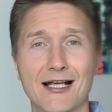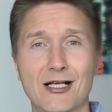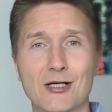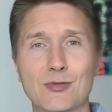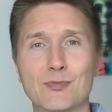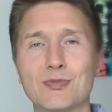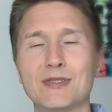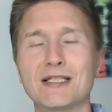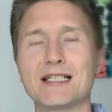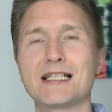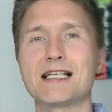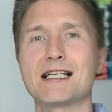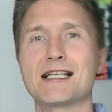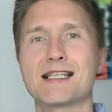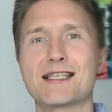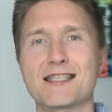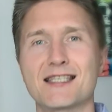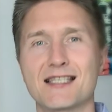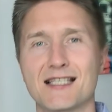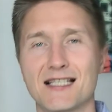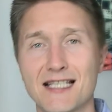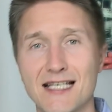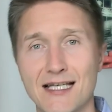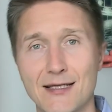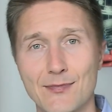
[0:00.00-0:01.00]
completely
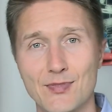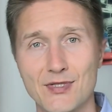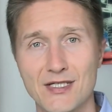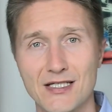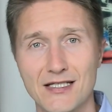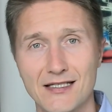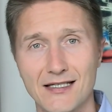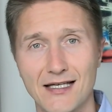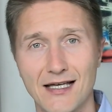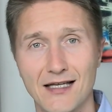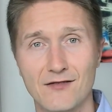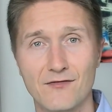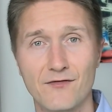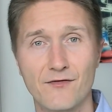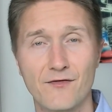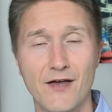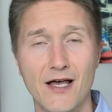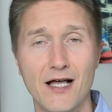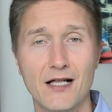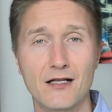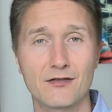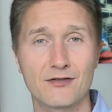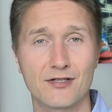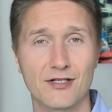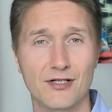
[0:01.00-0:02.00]
slipped and
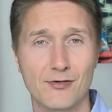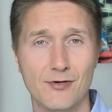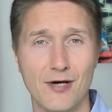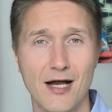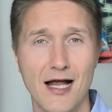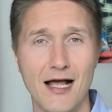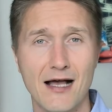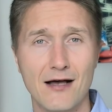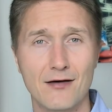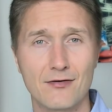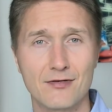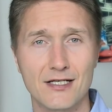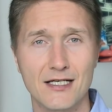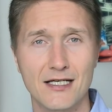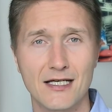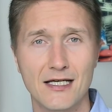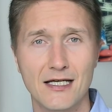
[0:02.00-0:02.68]
fell on the ground.